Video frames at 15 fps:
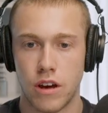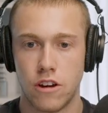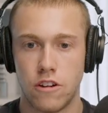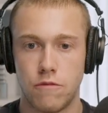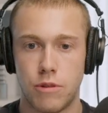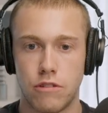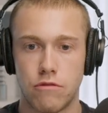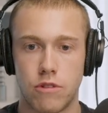
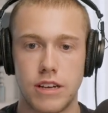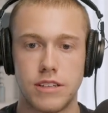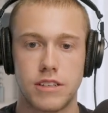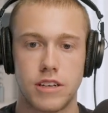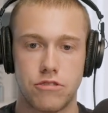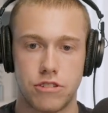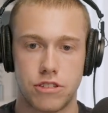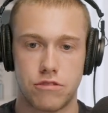who've been
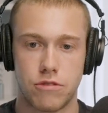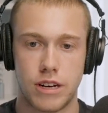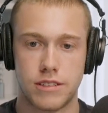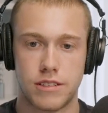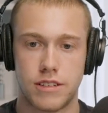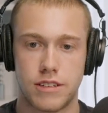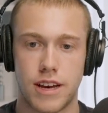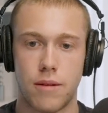raising interest
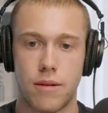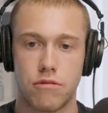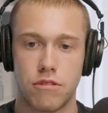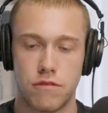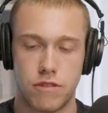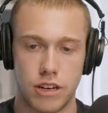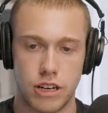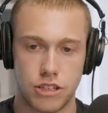rates to tamper
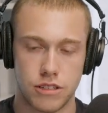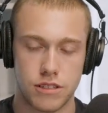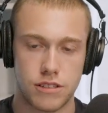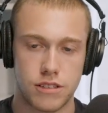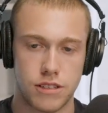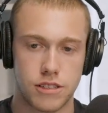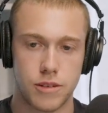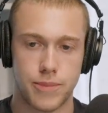inflation
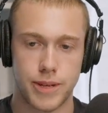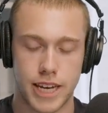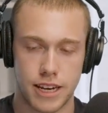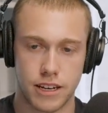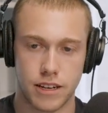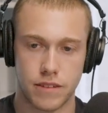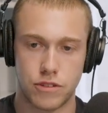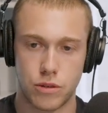since the
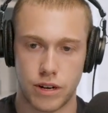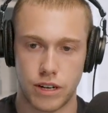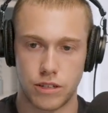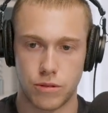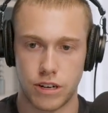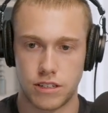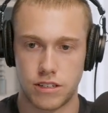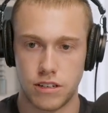beginning of
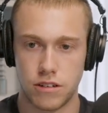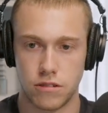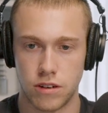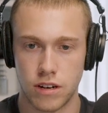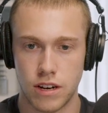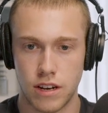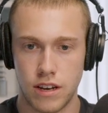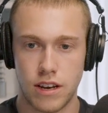2022.
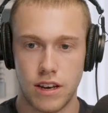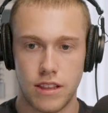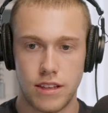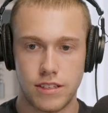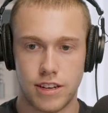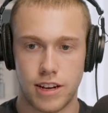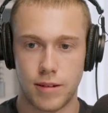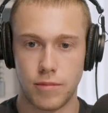
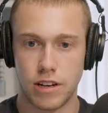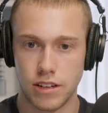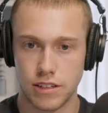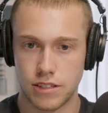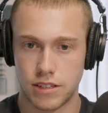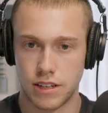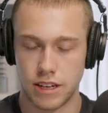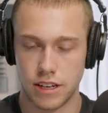This time
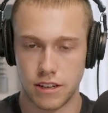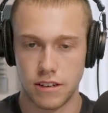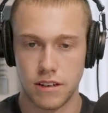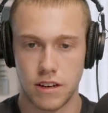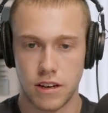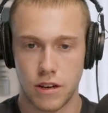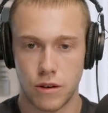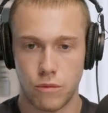last year,
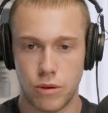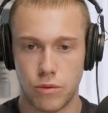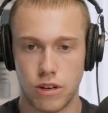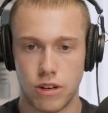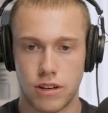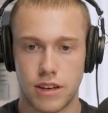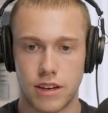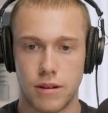we were
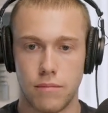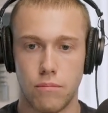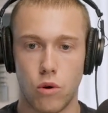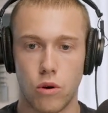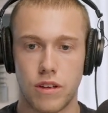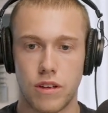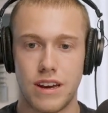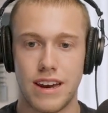looking at
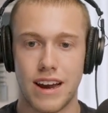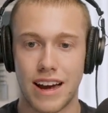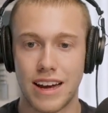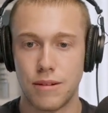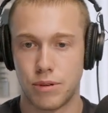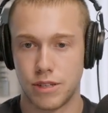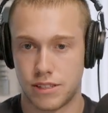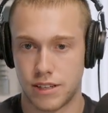more than
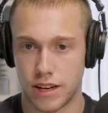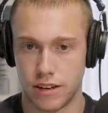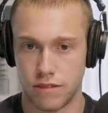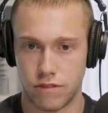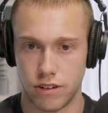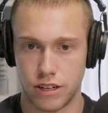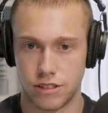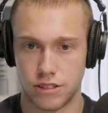9%
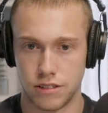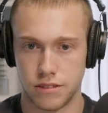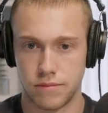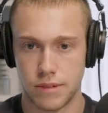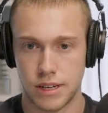inflation.